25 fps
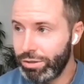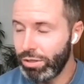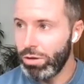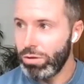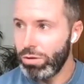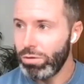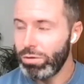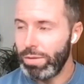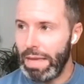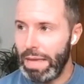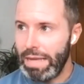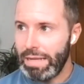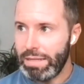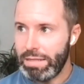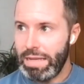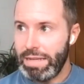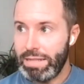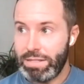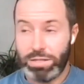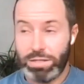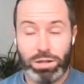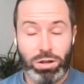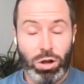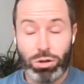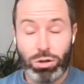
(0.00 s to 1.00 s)
So
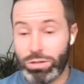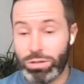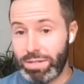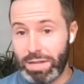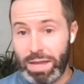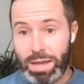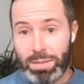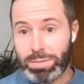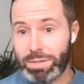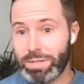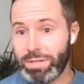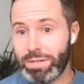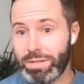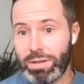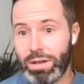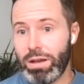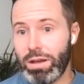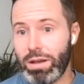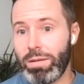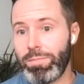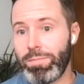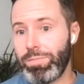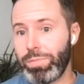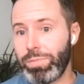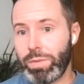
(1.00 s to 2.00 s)
it's a concept,
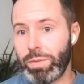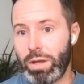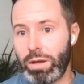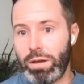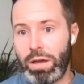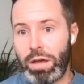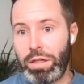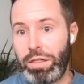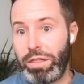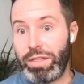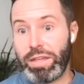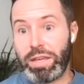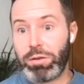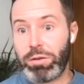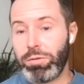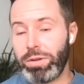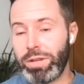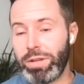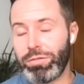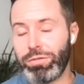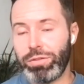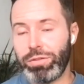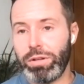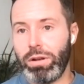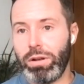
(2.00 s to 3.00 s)
a theory,
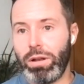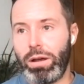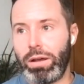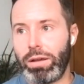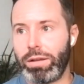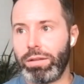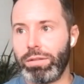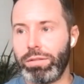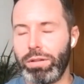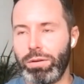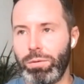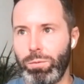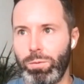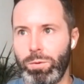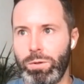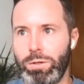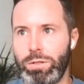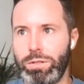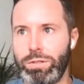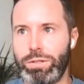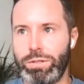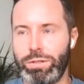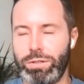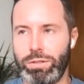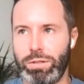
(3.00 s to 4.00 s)
if you like, that
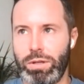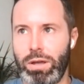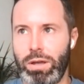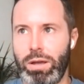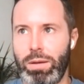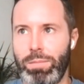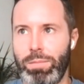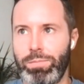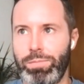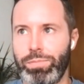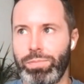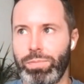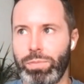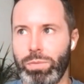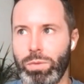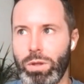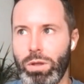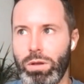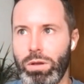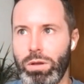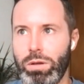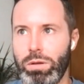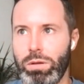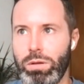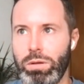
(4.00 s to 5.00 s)
was
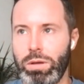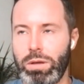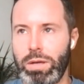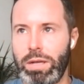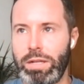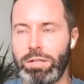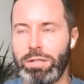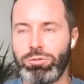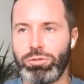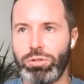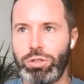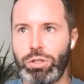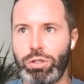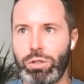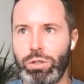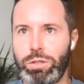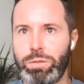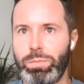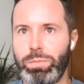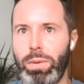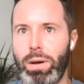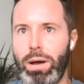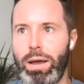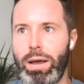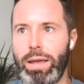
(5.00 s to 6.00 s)

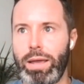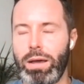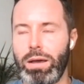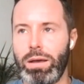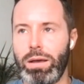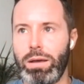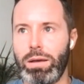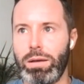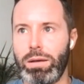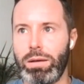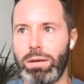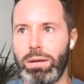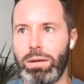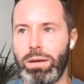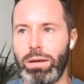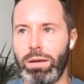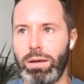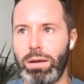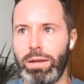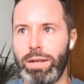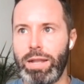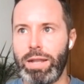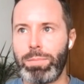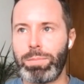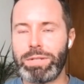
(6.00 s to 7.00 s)
introduced by
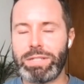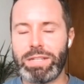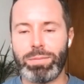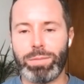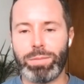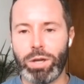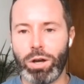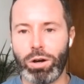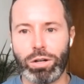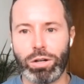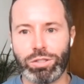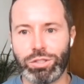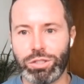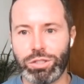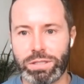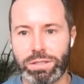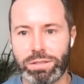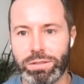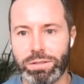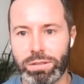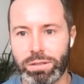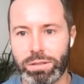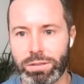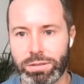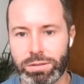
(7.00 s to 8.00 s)
an
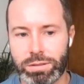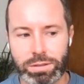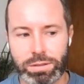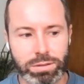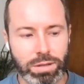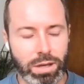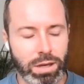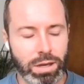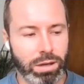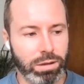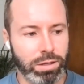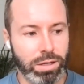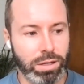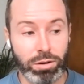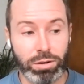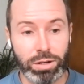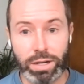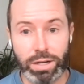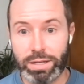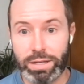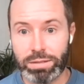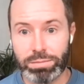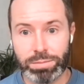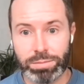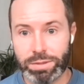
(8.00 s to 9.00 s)
epidemiologist that's
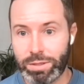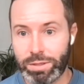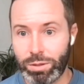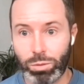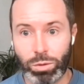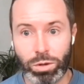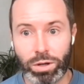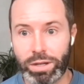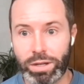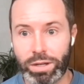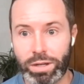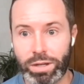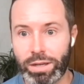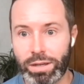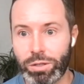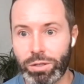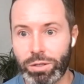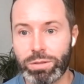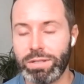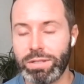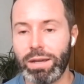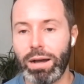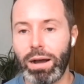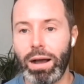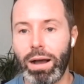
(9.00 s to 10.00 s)
currently still working at
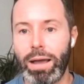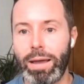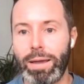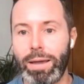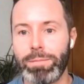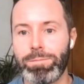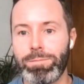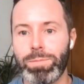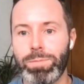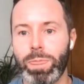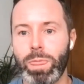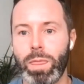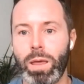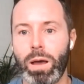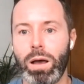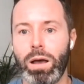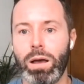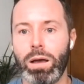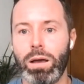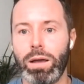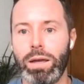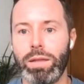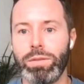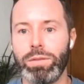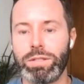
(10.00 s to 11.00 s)
UCLA
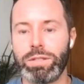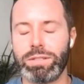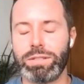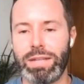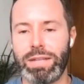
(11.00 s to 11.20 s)
in the